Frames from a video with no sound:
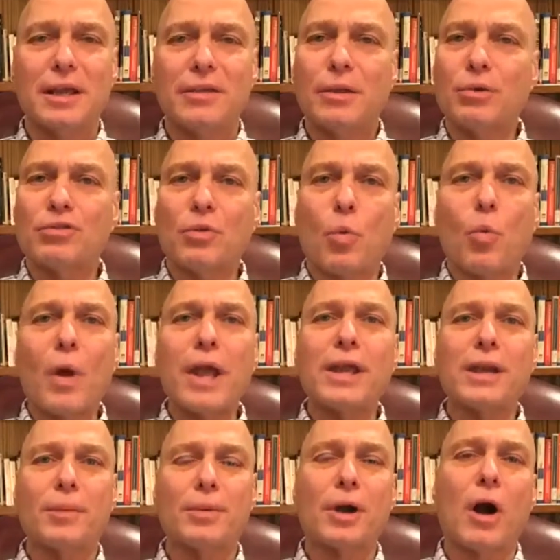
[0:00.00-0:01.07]
There was a
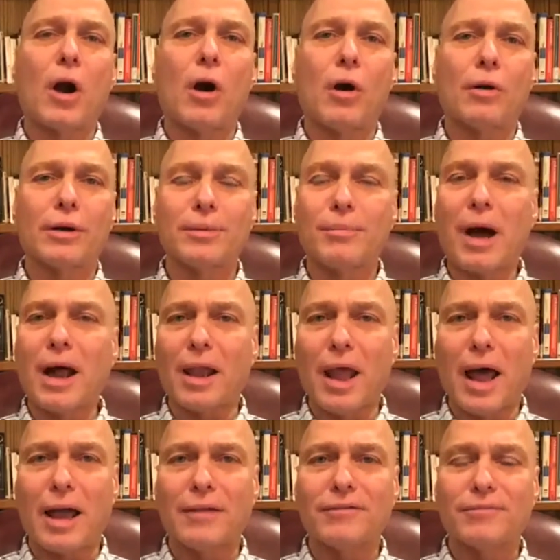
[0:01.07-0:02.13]
wake-up call in my
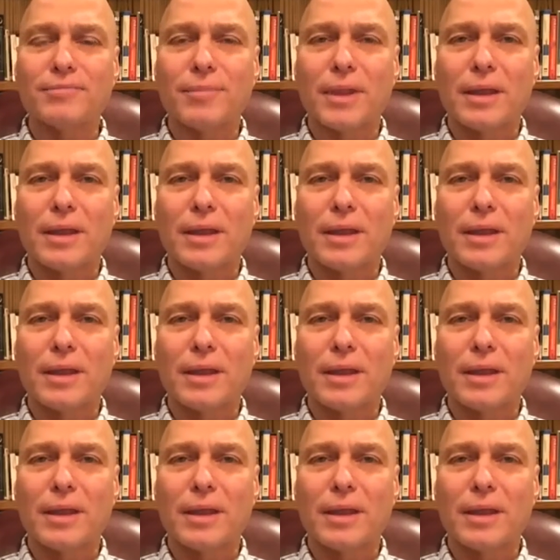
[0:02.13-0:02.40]
life.